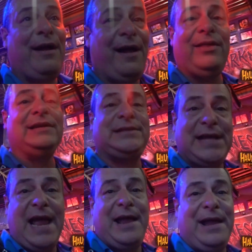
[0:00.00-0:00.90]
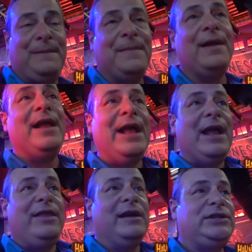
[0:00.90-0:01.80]
all the same.
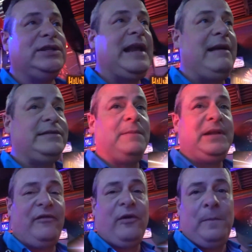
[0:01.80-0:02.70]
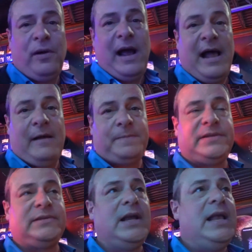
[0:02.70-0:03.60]
They just have some different
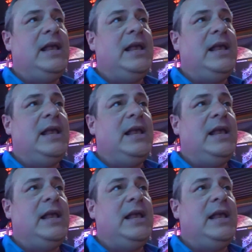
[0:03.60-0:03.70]
props.